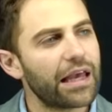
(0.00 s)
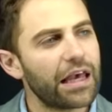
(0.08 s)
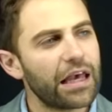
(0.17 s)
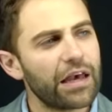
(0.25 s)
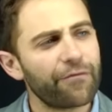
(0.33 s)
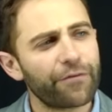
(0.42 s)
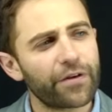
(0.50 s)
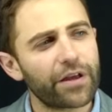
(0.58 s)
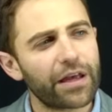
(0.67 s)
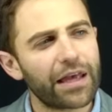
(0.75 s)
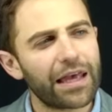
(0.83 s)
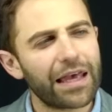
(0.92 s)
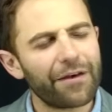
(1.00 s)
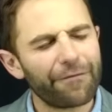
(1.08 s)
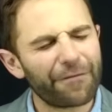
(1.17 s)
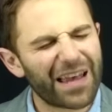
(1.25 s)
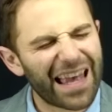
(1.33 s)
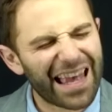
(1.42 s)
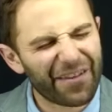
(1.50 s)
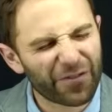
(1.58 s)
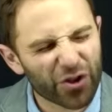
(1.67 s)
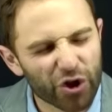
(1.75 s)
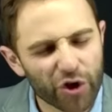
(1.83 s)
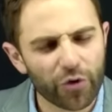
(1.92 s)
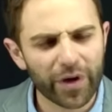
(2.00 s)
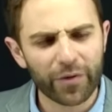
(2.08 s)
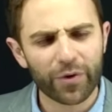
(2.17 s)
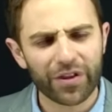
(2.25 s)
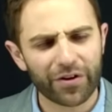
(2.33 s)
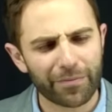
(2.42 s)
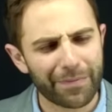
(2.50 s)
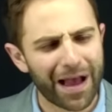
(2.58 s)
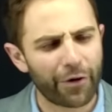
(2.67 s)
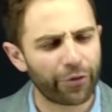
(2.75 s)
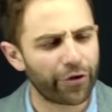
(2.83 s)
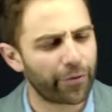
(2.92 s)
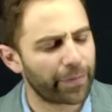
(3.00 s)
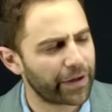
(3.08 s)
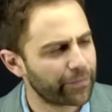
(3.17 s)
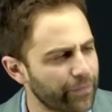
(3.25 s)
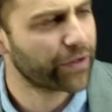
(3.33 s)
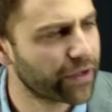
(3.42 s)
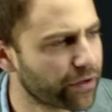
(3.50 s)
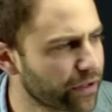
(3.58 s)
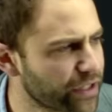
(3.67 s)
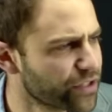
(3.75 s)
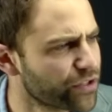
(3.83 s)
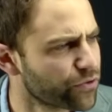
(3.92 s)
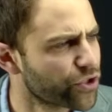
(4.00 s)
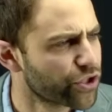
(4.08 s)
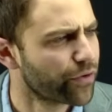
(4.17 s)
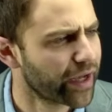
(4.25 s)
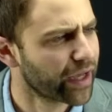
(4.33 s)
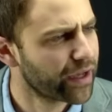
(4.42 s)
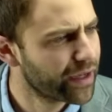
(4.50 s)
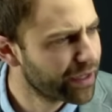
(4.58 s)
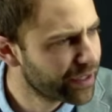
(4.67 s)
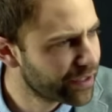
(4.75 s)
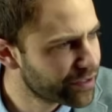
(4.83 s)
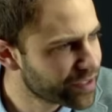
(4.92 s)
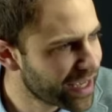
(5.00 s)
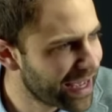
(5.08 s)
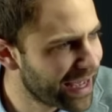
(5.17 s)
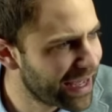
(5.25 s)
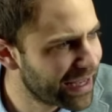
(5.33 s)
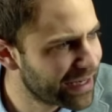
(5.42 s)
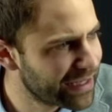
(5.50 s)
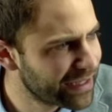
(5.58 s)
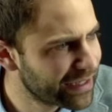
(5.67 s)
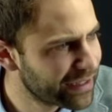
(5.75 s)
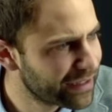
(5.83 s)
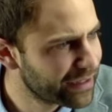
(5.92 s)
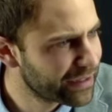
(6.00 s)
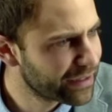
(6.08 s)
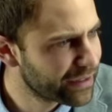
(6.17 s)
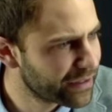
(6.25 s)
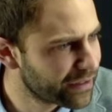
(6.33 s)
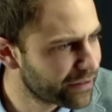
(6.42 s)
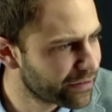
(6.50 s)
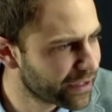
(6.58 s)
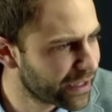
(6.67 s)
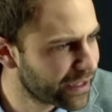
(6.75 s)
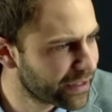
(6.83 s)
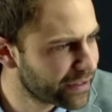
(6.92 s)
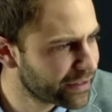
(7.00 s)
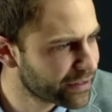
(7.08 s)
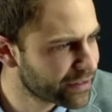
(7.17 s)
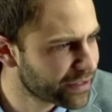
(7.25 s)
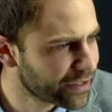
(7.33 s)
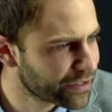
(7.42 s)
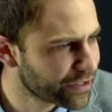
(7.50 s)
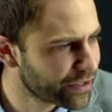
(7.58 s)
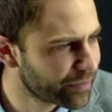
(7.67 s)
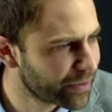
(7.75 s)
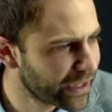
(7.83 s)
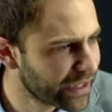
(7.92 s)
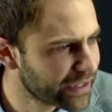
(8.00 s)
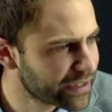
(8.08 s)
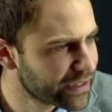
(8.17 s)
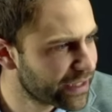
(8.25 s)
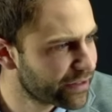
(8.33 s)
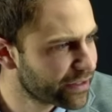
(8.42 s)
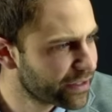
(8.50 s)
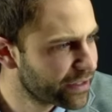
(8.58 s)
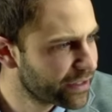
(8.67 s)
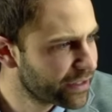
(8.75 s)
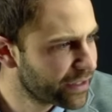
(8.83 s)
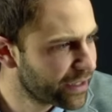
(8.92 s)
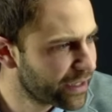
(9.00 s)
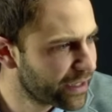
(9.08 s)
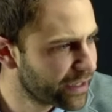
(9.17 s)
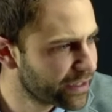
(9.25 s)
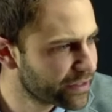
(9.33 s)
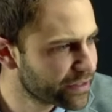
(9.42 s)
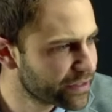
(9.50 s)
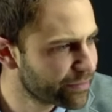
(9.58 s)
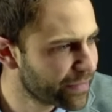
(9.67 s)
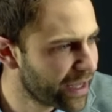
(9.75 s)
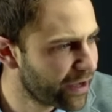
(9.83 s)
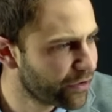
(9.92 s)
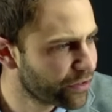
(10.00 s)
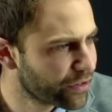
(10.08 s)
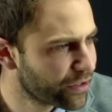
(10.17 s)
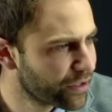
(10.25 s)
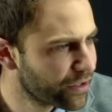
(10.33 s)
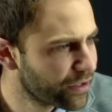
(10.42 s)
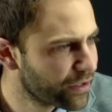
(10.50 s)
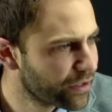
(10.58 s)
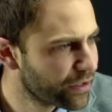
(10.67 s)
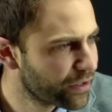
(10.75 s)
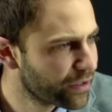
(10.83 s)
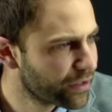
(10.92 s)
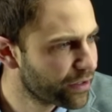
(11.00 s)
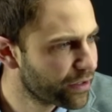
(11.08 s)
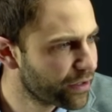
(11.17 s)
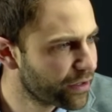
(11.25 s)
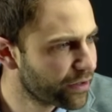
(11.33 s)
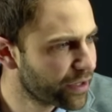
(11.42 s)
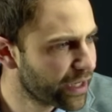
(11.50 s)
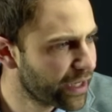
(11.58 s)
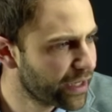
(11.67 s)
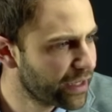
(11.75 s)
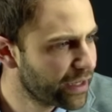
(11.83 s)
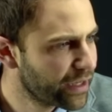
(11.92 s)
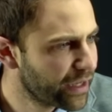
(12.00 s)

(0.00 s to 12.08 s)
If, if if chewing with your mouth open, here, let's do chewing. Here's a head. Oh God, this I should have planned this out. Uh, here's the mouth, okay?